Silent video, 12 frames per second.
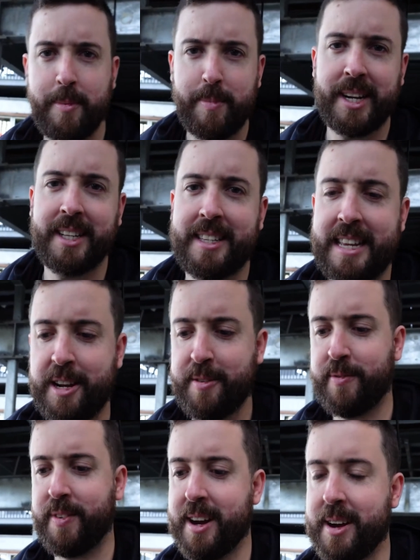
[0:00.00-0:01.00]
But instead
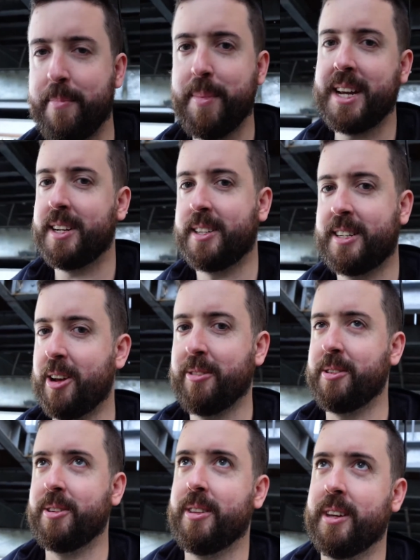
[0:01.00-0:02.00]
of me just telling
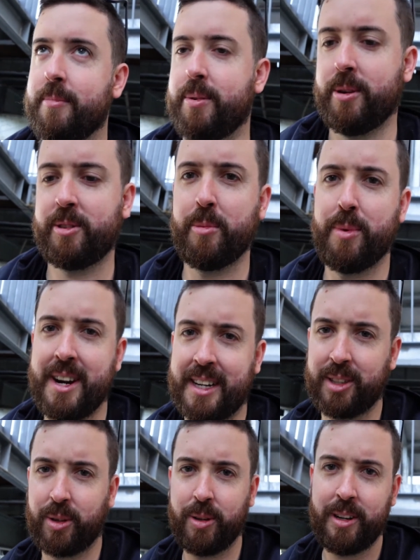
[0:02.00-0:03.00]
you that personal branding
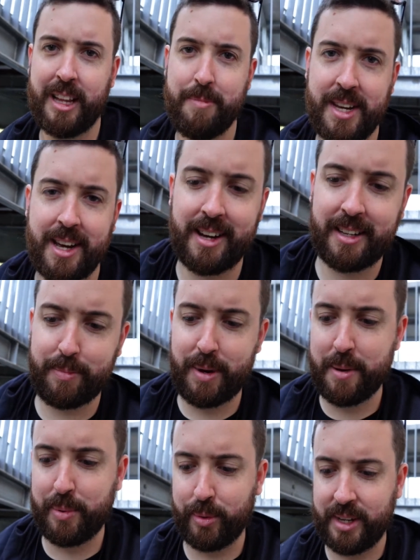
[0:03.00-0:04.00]
is good, let me ask
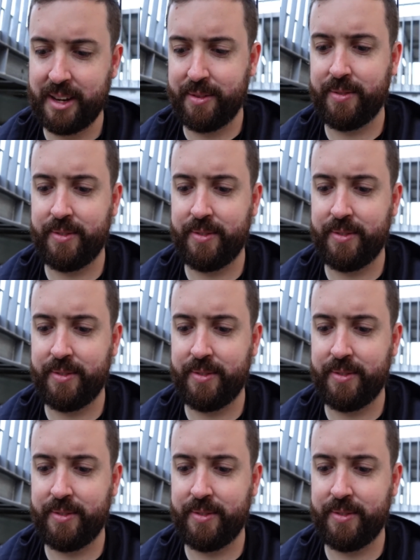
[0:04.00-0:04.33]
people if